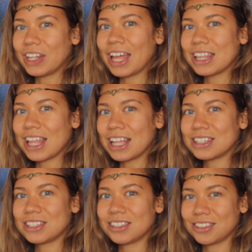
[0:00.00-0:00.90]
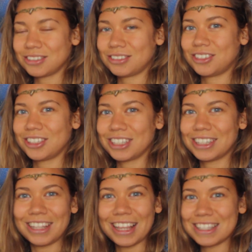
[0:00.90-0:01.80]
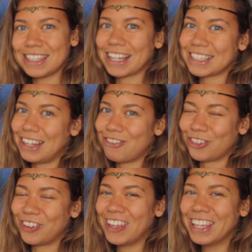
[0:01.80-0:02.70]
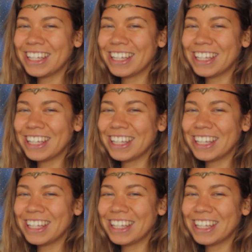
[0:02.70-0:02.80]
know, that's next level.